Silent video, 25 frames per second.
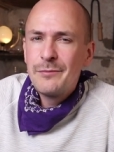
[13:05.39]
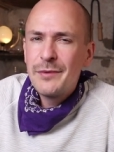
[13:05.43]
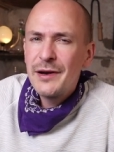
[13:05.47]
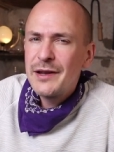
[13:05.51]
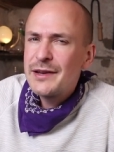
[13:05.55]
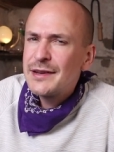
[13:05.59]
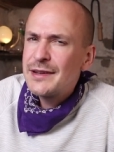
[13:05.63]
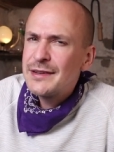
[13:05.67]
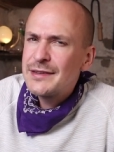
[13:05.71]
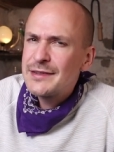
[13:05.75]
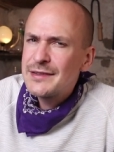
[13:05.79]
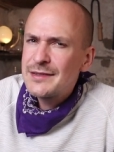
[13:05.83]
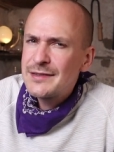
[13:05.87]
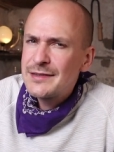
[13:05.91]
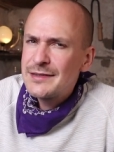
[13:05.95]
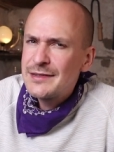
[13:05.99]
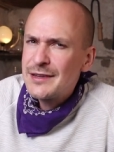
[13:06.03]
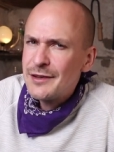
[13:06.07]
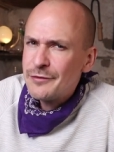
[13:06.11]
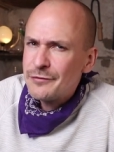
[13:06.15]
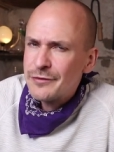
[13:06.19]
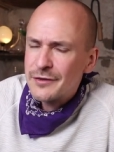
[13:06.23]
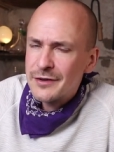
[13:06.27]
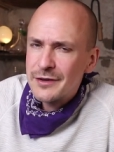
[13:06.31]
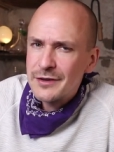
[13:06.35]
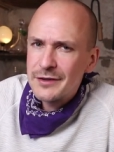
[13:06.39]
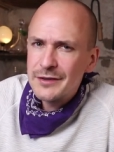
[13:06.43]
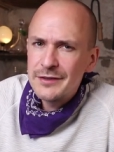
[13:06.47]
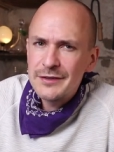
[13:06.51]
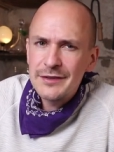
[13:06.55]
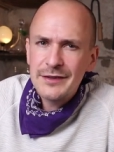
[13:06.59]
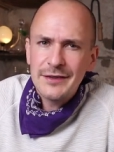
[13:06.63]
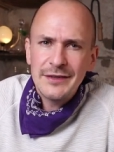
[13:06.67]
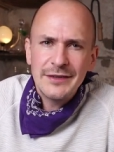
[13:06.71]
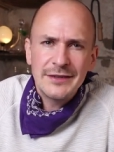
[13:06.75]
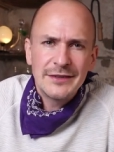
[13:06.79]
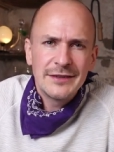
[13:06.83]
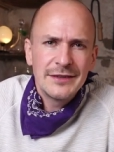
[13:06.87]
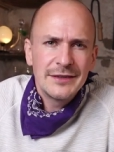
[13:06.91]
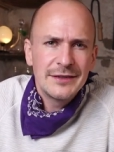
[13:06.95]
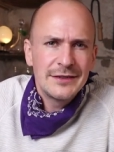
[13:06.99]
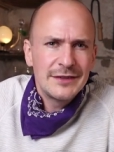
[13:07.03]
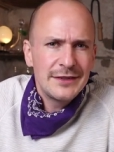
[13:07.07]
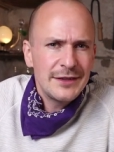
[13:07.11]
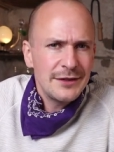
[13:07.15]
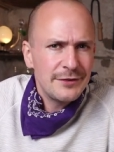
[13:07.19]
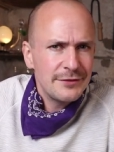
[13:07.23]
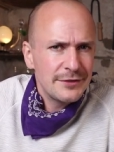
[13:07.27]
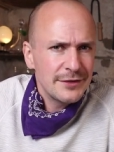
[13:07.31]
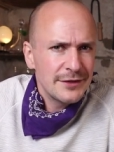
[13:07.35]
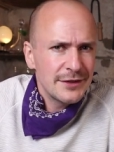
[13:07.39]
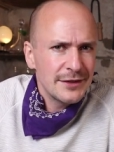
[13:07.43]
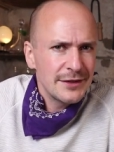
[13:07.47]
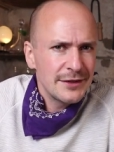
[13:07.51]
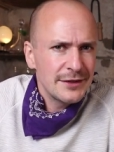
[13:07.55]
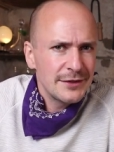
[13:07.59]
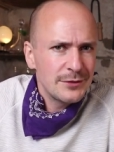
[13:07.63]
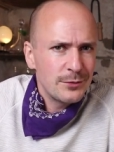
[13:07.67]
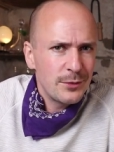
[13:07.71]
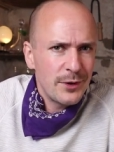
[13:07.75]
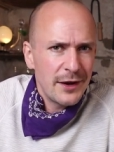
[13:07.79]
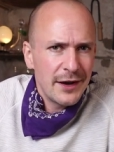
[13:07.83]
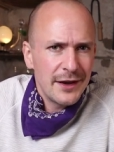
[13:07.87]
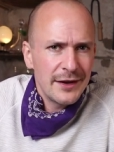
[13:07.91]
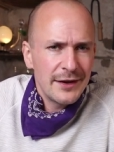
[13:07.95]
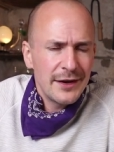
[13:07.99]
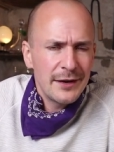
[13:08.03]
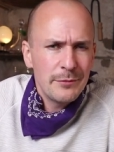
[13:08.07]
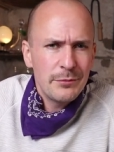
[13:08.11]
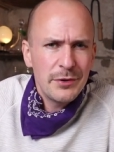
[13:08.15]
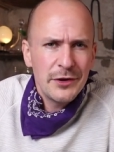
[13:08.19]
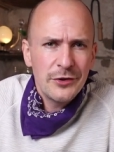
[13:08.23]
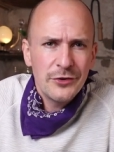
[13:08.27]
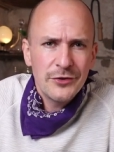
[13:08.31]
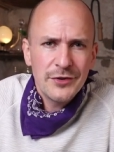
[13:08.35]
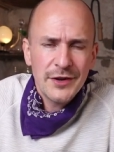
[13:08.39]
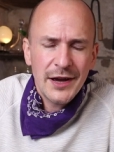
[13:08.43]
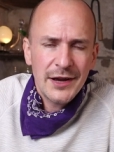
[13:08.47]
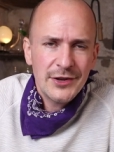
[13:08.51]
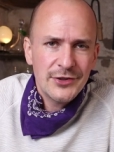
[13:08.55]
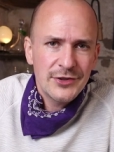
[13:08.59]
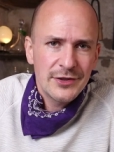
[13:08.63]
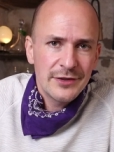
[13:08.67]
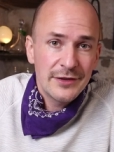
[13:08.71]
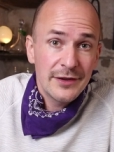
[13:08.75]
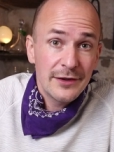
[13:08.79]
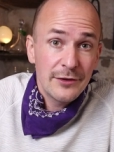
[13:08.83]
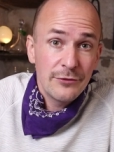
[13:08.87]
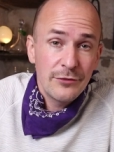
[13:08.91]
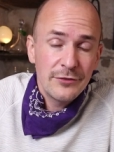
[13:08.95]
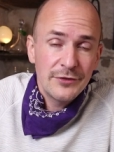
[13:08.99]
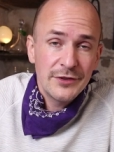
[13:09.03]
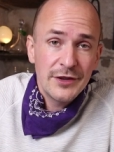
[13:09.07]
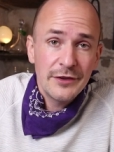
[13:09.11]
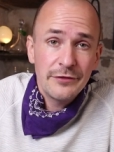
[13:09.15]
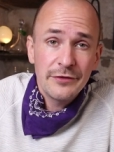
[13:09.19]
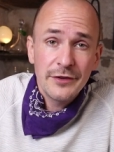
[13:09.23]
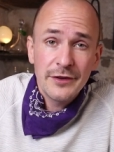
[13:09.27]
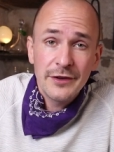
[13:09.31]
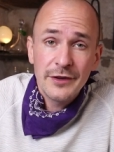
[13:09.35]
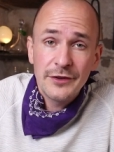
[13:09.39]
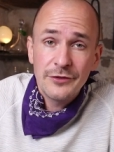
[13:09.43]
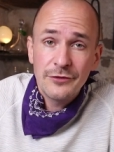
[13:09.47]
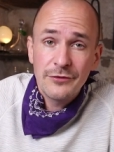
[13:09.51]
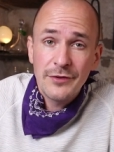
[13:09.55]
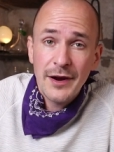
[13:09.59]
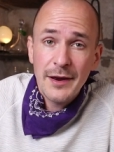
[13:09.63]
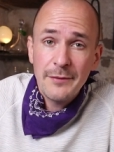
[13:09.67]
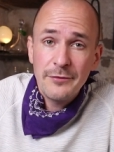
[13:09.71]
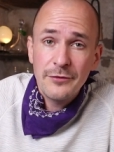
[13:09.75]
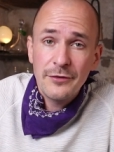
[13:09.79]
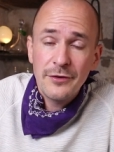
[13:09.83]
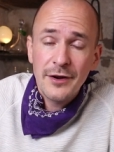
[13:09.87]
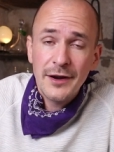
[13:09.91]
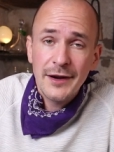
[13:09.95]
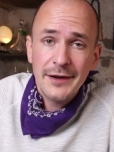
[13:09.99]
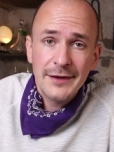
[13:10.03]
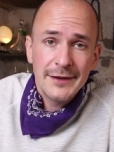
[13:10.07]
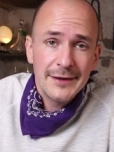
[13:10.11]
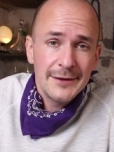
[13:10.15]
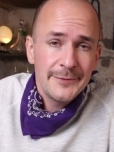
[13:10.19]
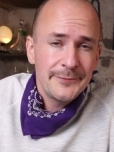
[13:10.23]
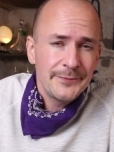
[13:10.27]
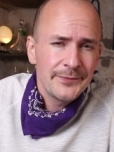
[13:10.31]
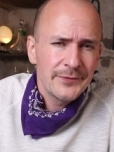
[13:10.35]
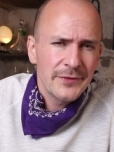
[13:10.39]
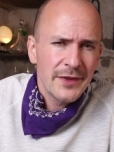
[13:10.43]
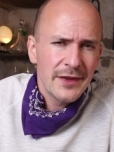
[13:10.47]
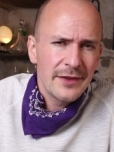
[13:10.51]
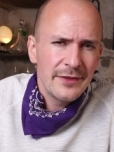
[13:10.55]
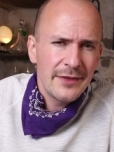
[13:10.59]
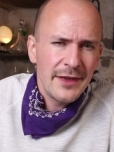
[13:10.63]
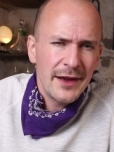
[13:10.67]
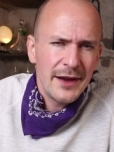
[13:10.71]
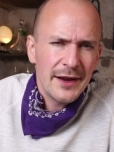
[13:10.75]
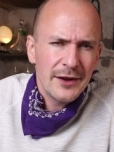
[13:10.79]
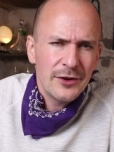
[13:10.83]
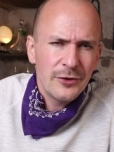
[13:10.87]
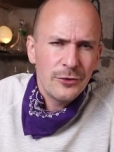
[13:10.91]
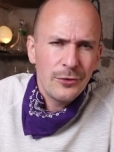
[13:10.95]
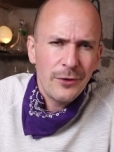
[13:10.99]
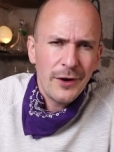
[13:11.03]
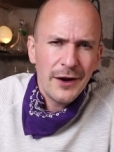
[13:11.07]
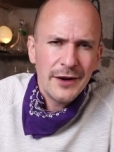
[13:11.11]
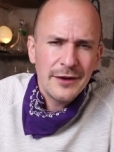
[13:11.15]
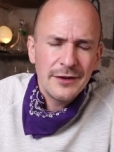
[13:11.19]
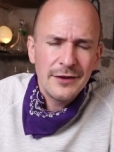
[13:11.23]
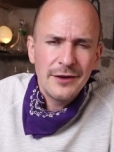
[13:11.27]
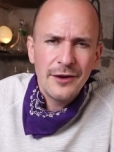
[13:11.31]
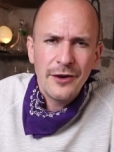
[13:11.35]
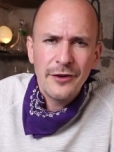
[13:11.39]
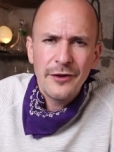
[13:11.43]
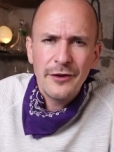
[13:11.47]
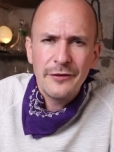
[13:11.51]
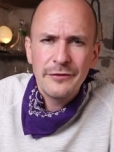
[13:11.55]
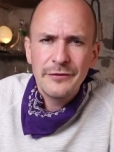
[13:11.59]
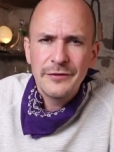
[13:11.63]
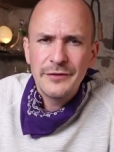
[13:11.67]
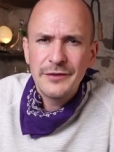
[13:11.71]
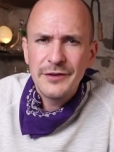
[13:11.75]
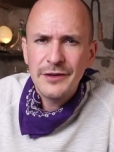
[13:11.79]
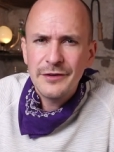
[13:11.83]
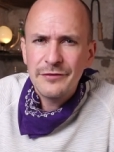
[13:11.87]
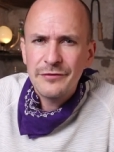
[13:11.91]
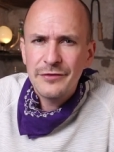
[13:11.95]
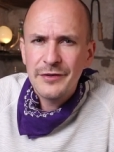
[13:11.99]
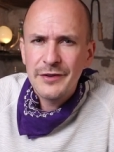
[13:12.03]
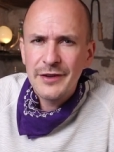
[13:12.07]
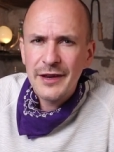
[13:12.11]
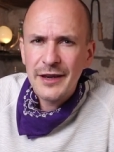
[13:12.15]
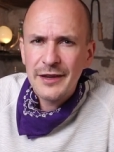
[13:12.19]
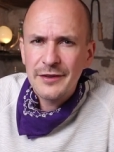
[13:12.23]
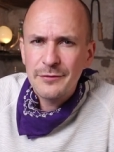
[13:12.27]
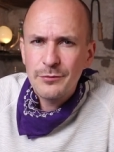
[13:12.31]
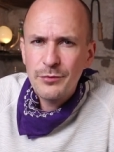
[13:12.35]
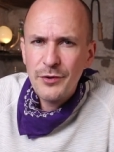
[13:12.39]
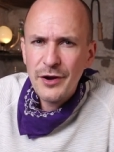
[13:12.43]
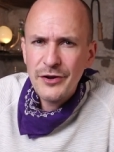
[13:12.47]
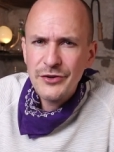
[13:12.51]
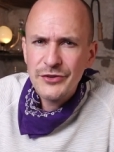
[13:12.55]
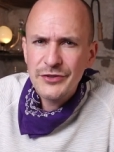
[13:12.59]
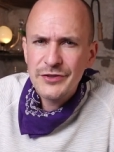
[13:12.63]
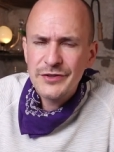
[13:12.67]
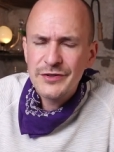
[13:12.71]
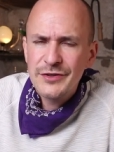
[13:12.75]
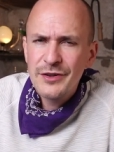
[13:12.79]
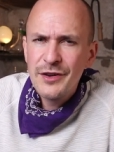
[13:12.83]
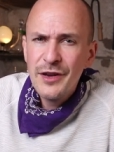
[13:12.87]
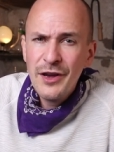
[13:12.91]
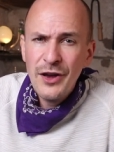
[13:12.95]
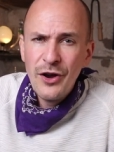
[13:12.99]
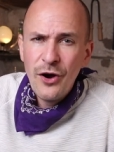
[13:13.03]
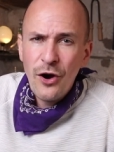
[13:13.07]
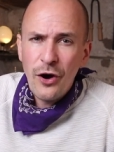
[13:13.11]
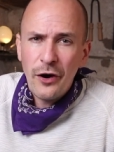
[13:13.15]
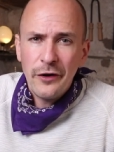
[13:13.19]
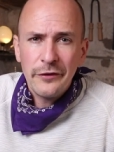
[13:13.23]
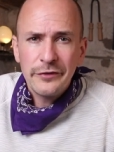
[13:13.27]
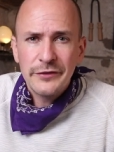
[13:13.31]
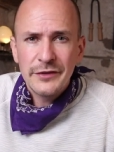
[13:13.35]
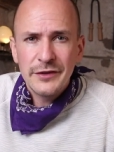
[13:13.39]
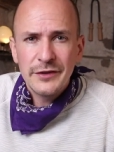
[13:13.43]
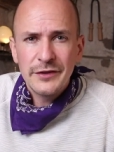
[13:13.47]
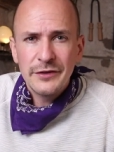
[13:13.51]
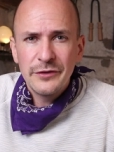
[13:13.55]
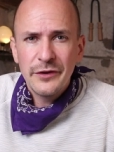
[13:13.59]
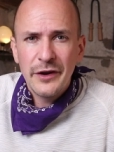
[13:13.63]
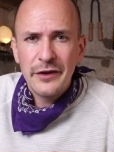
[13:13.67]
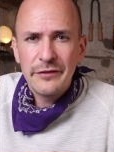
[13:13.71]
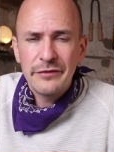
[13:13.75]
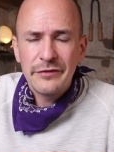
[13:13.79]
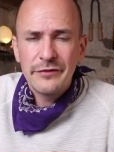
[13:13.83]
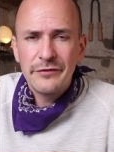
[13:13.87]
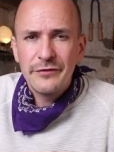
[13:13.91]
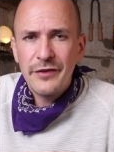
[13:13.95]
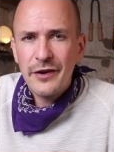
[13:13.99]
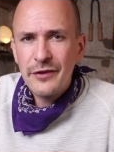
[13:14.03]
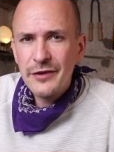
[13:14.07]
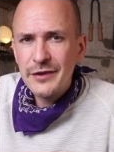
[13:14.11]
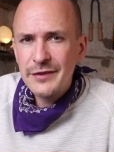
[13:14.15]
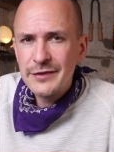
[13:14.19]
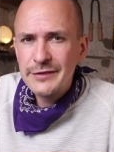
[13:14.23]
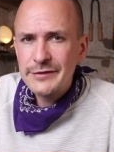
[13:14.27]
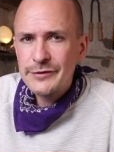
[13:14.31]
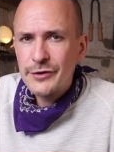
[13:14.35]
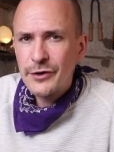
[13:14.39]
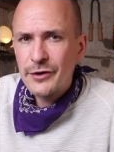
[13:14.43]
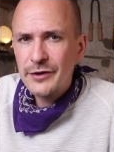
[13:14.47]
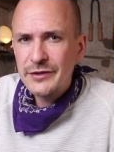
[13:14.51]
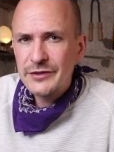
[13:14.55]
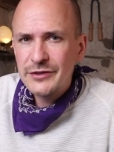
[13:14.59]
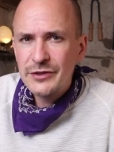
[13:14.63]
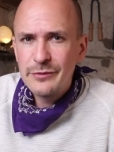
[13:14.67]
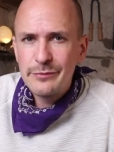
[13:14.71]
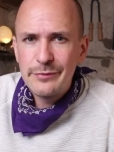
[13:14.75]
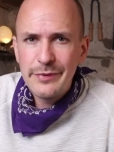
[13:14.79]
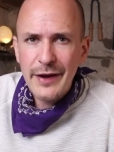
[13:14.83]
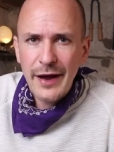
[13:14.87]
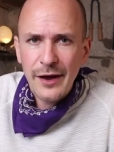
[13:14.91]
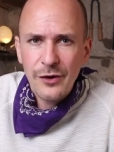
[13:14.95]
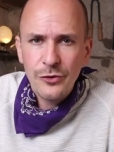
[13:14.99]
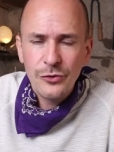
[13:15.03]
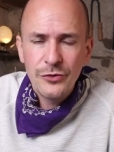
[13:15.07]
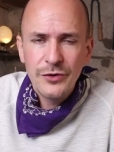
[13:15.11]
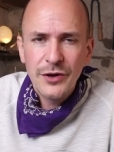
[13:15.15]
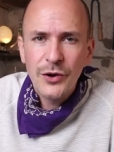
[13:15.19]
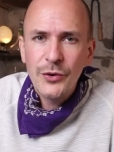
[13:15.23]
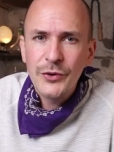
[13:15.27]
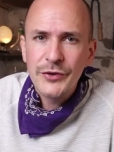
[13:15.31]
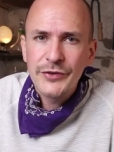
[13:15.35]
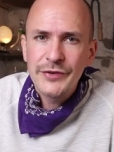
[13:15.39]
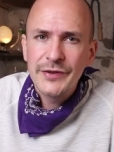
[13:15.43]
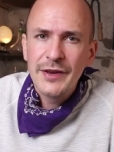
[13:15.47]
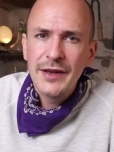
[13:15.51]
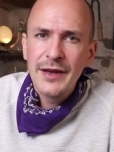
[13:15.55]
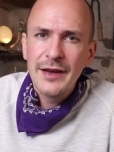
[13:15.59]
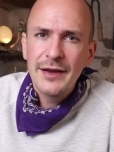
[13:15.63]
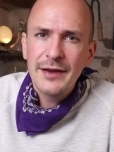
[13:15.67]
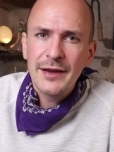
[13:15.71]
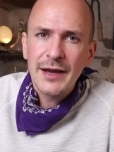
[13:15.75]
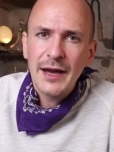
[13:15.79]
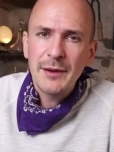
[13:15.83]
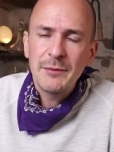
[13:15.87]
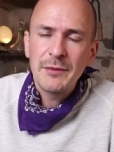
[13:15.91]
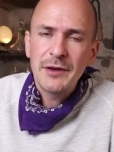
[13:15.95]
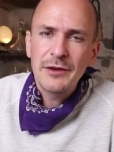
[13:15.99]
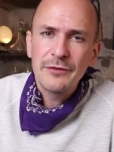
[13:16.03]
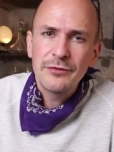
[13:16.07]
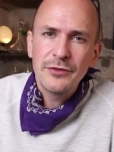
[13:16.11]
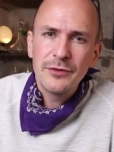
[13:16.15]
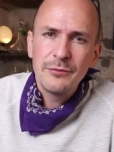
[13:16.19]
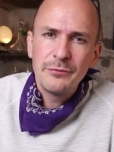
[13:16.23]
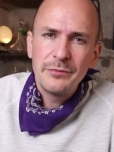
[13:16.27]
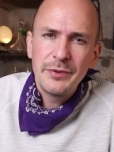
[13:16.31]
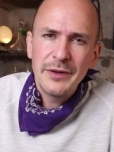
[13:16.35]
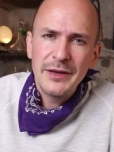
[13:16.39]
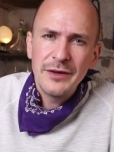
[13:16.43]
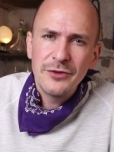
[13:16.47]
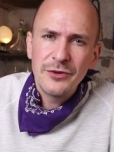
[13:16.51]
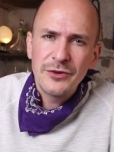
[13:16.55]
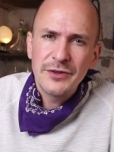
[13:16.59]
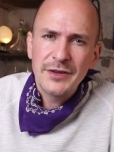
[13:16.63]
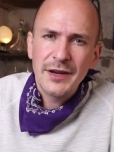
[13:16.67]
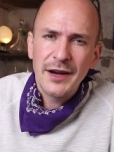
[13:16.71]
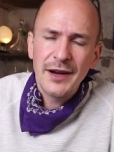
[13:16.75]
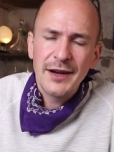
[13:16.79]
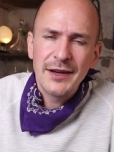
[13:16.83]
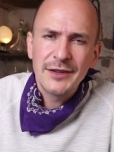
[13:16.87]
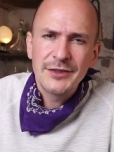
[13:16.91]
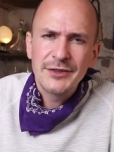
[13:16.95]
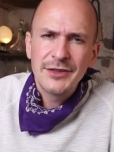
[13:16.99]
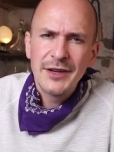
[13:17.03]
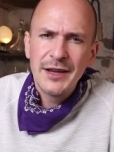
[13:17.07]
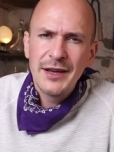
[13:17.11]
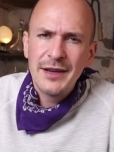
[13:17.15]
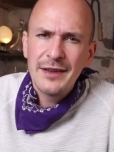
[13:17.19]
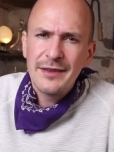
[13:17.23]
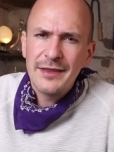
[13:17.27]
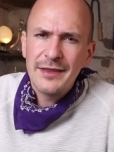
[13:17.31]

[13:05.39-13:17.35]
But it's difficult, it's a difficult wine, and Pinotage is a difficult grape variety. There are quite a lot of different expressions. Often you have very strong tobacco notes coming from Pinotage